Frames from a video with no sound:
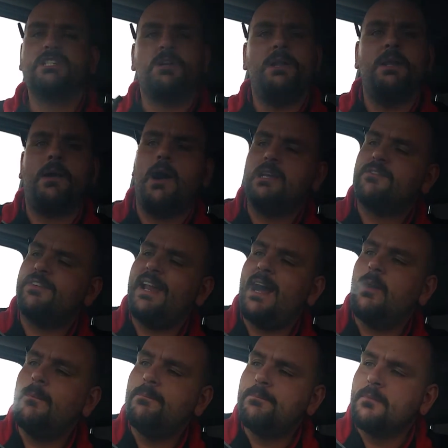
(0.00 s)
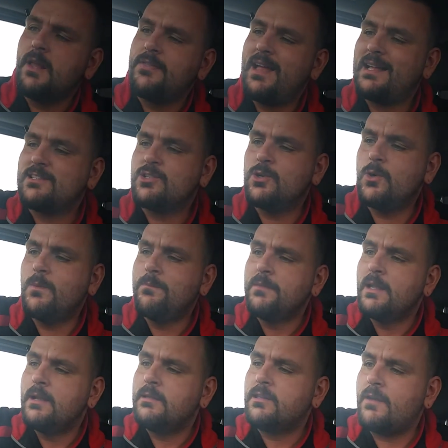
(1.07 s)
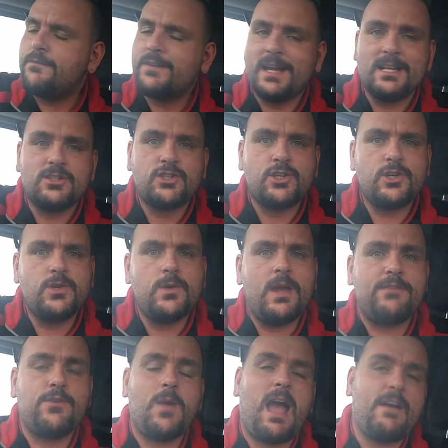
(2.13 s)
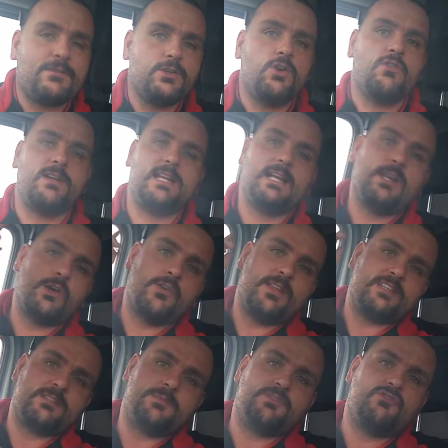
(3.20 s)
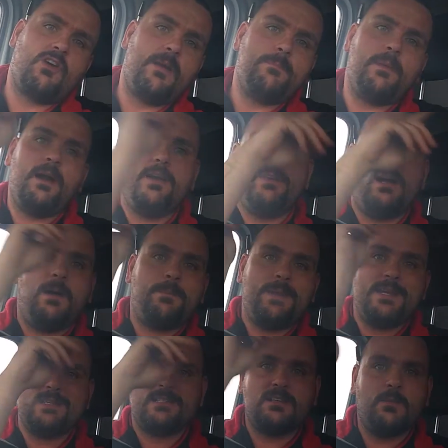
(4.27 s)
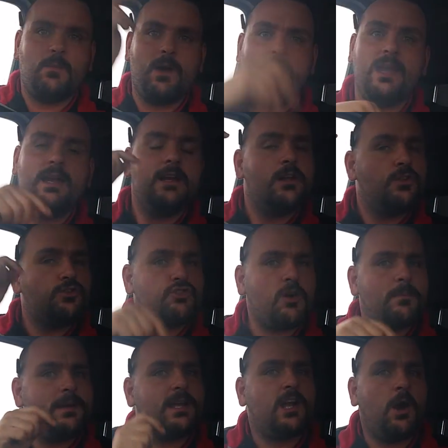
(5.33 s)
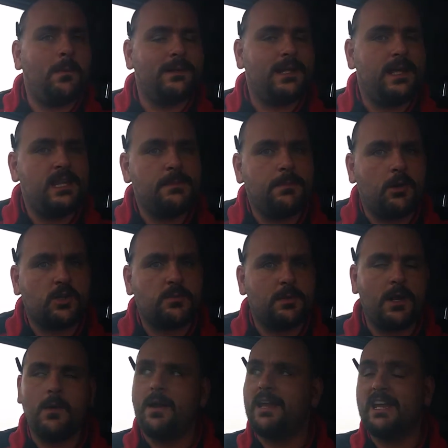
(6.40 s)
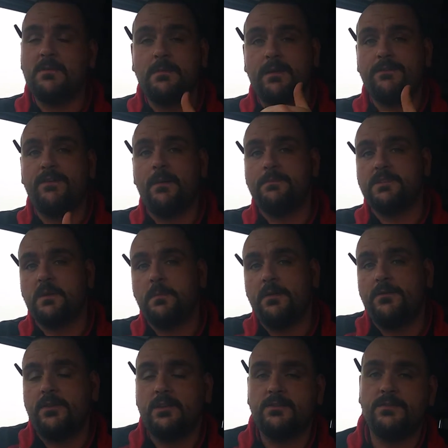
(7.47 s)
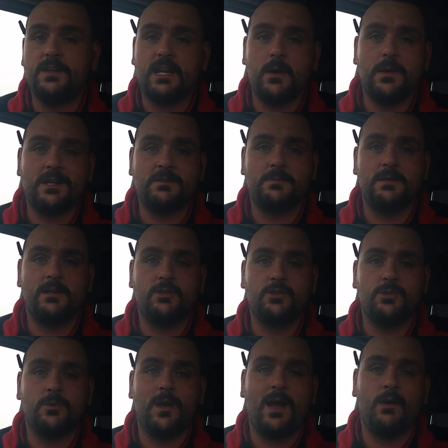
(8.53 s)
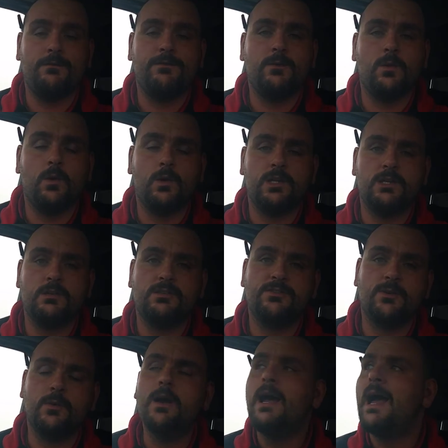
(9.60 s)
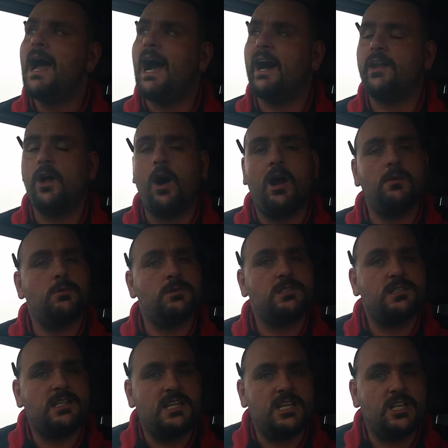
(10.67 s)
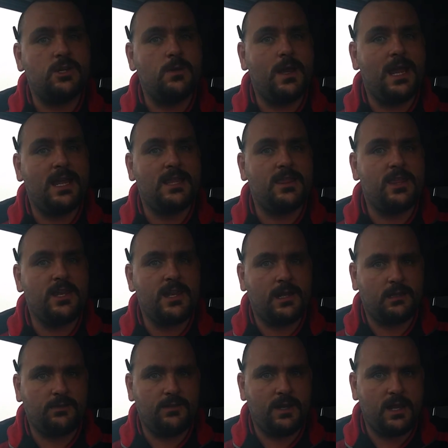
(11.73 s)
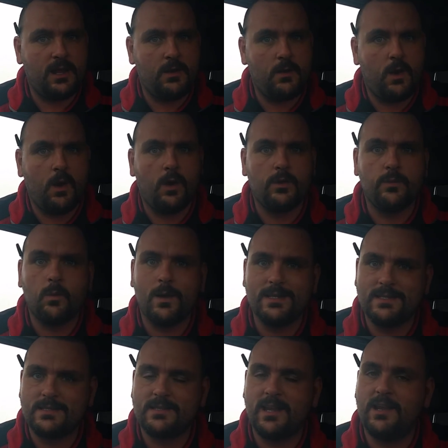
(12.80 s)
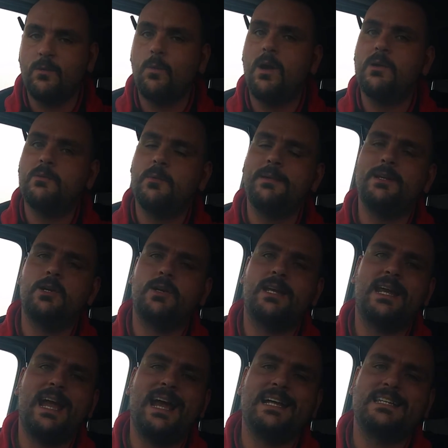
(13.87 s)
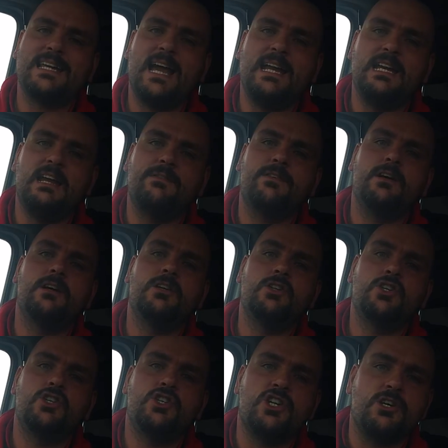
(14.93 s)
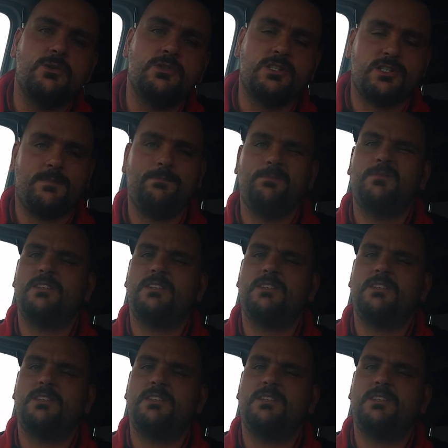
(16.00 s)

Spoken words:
So anyway guys, for now, that's all. Don't forget to, if you haven't already, click on that subscribe button up here somewhere. Drop me a comment in the box below and give me a thumbs up if this video has been at all helpful or useful. And I will see you in the next video on Wednesday, where we'll be looking at another juice.